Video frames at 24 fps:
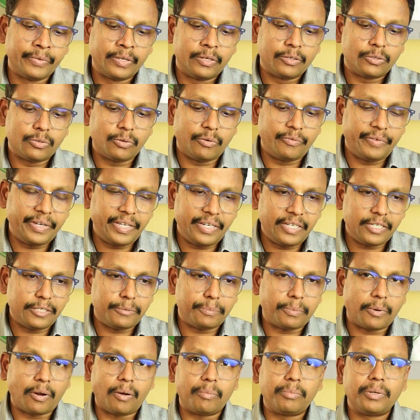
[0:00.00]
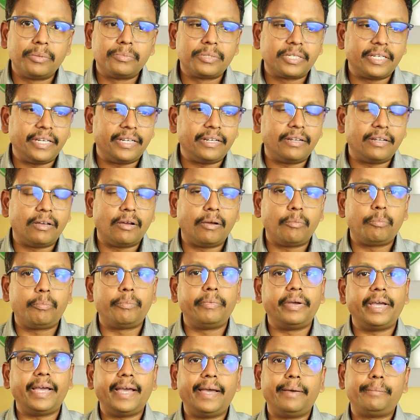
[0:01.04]
So various problems can
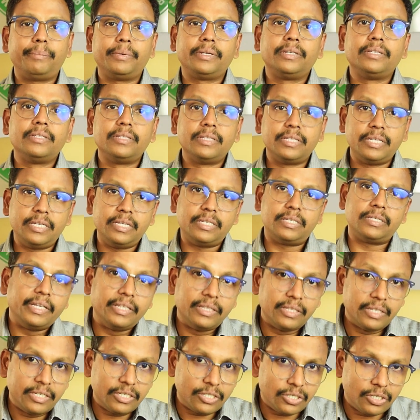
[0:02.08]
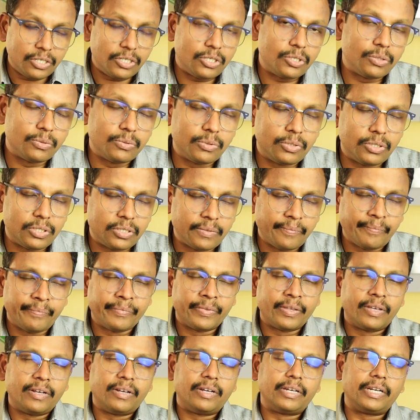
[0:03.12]
happen in these tissues,
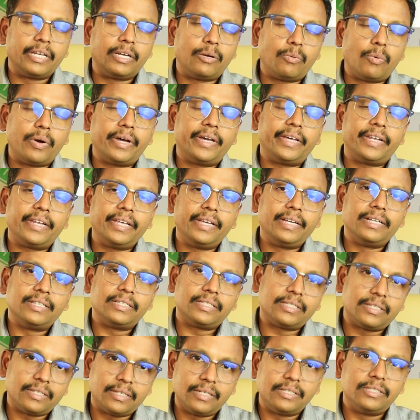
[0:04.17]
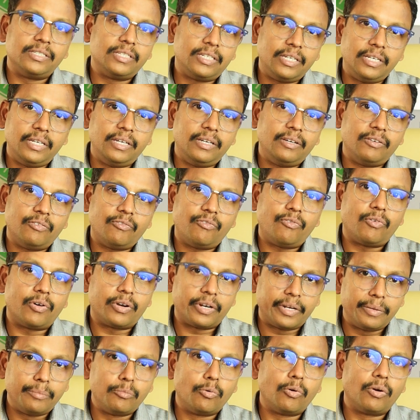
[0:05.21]
requiring surgery for
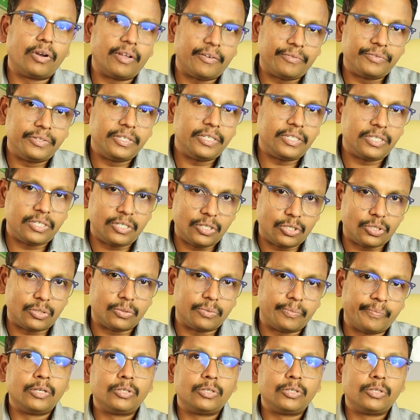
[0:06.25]
removal of this tissue.